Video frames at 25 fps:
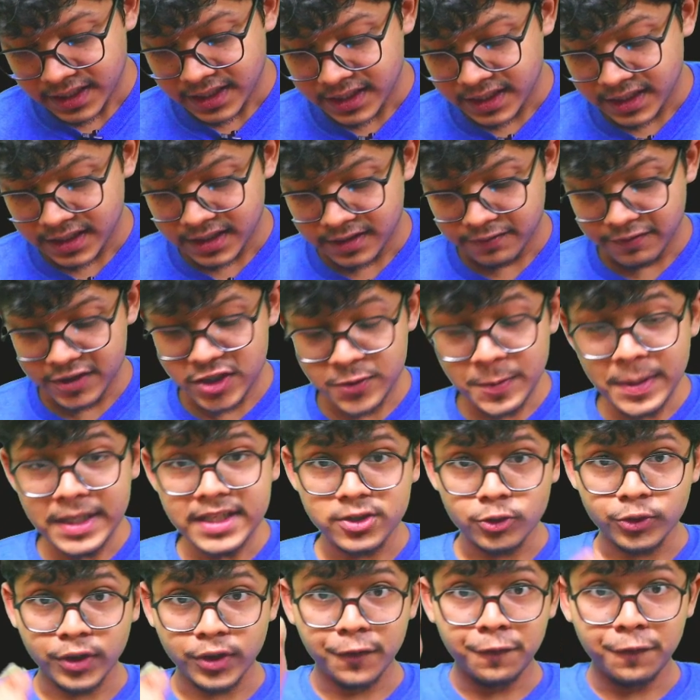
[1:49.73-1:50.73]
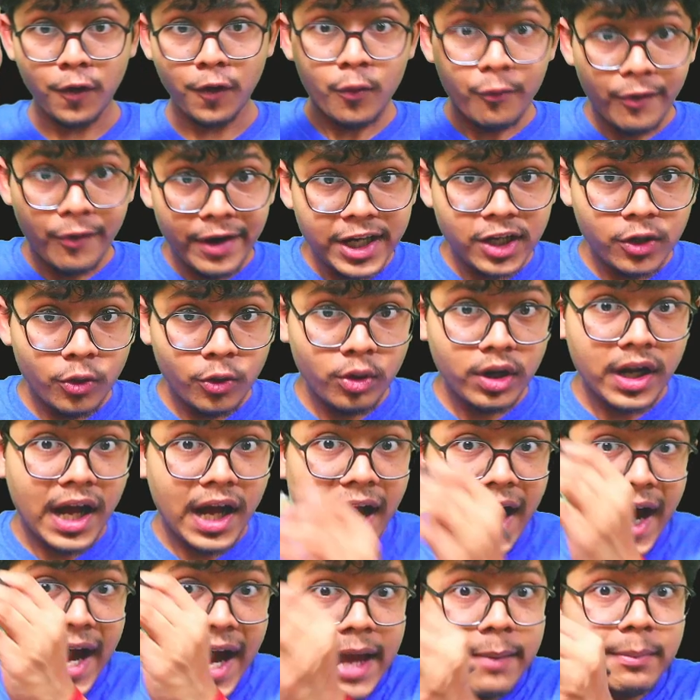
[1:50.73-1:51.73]
which means, okay, for one node
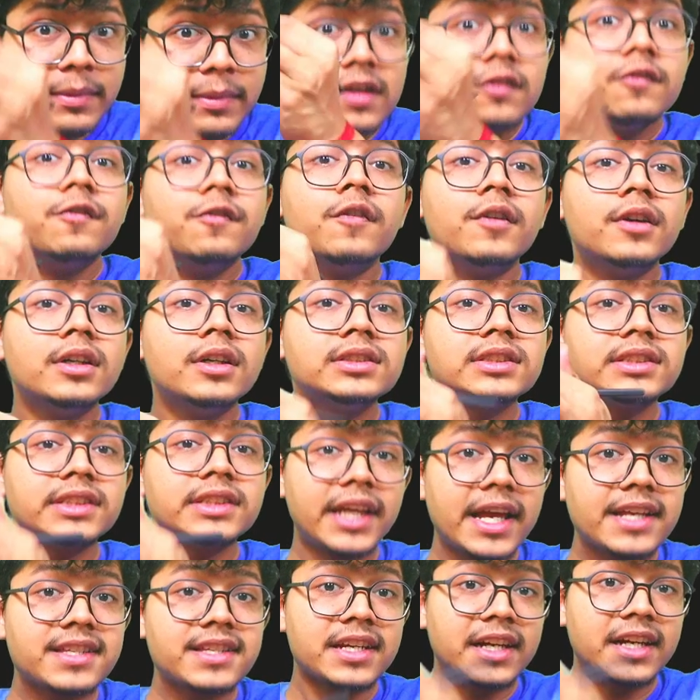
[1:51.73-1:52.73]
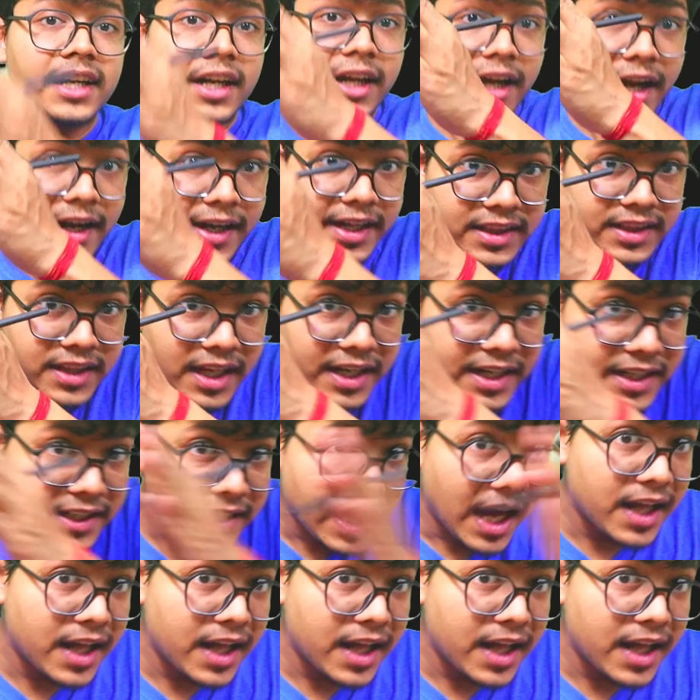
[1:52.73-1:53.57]
I am in worst case iterating the entire